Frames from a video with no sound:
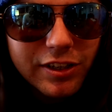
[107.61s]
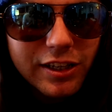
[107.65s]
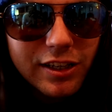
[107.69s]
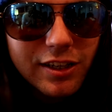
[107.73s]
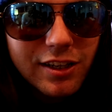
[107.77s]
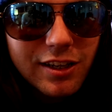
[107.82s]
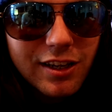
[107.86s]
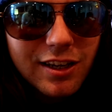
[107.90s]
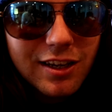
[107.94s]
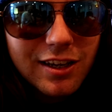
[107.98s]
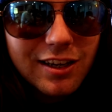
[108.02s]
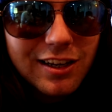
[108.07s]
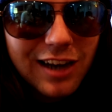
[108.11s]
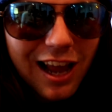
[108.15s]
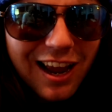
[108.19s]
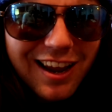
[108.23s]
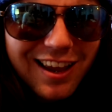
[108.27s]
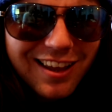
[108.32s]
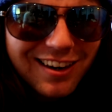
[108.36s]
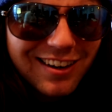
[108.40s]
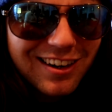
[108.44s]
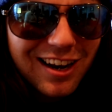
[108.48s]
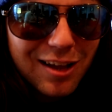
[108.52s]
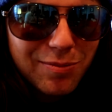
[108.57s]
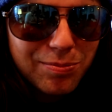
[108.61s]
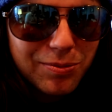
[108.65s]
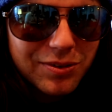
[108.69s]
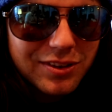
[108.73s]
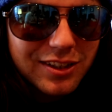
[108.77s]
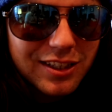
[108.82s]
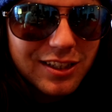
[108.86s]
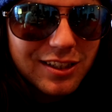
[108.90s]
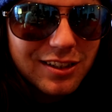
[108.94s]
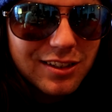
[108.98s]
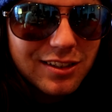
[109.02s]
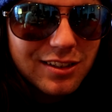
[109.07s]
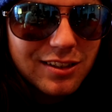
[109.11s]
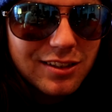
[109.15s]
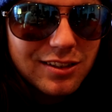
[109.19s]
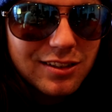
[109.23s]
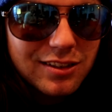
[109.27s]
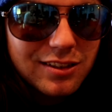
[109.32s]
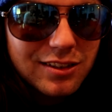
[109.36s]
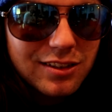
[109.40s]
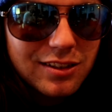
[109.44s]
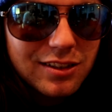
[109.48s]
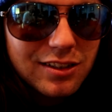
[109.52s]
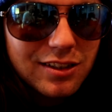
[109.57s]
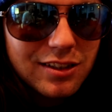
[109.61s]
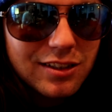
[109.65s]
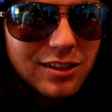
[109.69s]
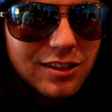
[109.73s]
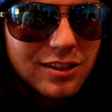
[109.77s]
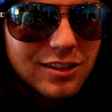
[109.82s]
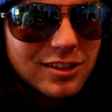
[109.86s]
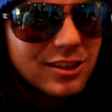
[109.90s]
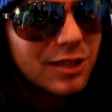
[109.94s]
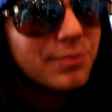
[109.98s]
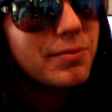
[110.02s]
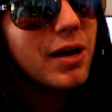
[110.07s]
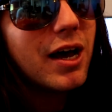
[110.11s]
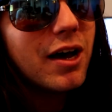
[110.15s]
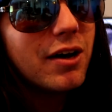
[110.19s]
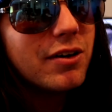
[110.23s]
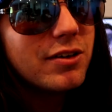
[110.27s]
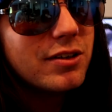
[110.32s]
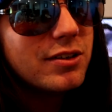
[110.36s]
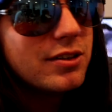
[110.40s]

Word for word: it, and I ended up with it. Somehow.